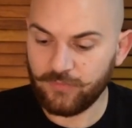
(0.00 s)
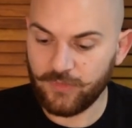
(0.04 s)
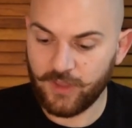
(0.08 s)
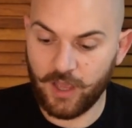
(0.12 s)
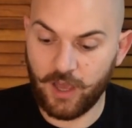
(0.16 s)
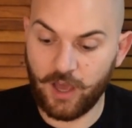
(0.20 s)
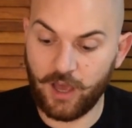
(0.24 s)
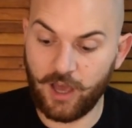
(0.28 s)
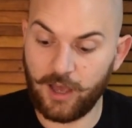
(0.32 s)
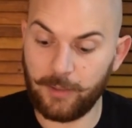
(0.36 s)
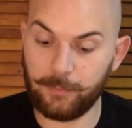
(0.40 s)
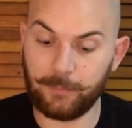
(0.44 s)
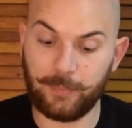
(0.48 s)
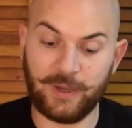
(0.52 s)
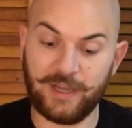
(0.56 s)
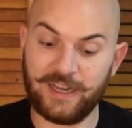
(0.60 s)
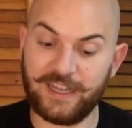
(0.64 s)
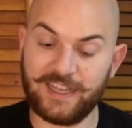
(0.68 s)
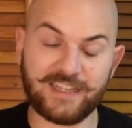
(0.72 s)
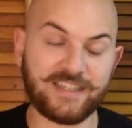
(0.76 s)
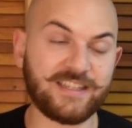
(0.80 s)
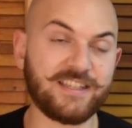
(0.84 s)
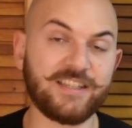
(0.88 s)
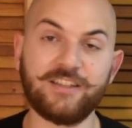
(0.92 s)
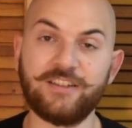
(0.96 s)
But
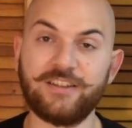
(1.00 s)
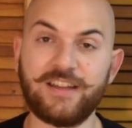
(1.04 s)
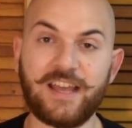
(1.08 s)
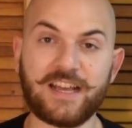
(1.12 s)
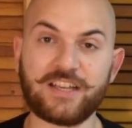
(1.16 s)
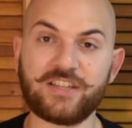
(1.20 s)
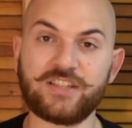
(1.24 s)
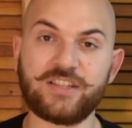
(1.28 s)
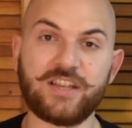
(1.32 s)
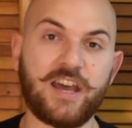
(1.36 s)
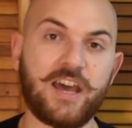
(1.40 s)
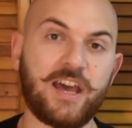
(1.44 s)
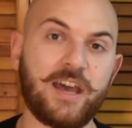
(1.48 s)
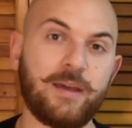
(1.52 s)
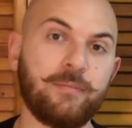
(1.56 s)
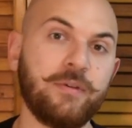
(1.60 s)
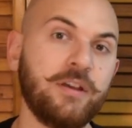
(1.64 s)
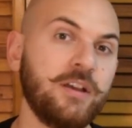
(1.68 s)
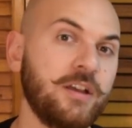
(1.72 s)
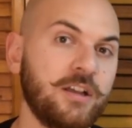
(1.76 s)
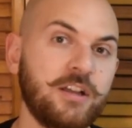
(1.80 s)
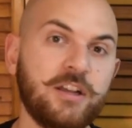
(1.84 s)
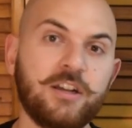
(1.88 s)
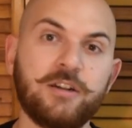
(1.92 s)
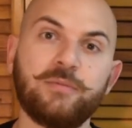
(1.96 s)
until next time,
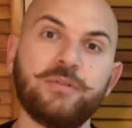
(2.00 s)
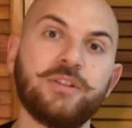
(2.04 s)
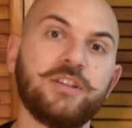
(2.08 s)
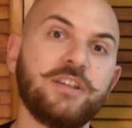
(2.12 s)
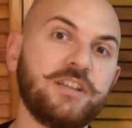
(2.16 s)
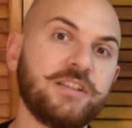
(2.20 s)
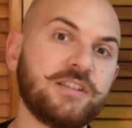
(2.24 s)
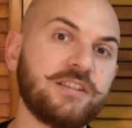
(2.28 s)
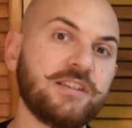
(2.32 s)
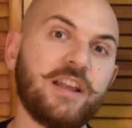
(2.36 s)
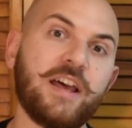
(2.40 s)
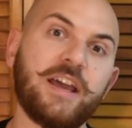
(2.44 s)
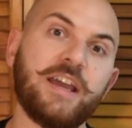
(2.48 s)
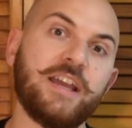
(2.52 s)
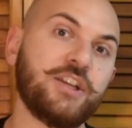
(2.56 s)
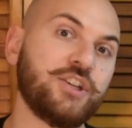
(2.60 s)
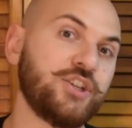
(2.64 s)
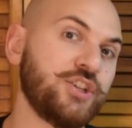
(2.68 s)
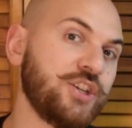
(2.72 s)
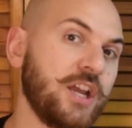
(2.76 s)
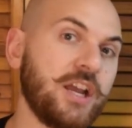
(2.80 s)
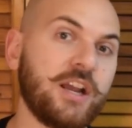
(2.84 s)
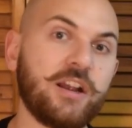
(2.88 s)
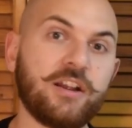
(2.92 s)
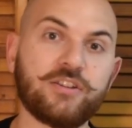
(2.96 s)
please like,
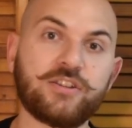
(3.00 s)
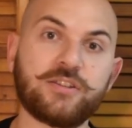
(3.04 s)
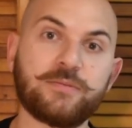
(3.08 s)
share, and